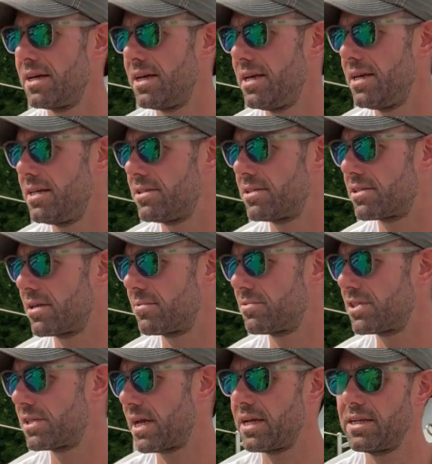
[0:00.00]
is some
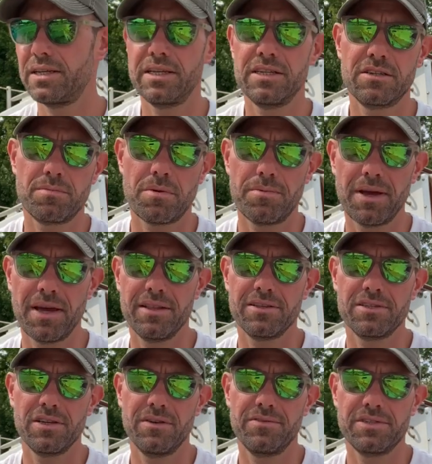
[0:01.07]
sanding to prepare the
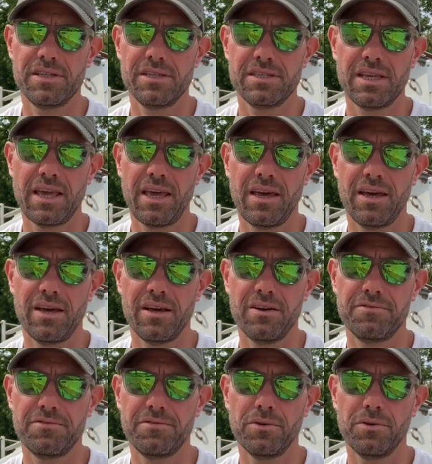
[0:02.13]
surfaces here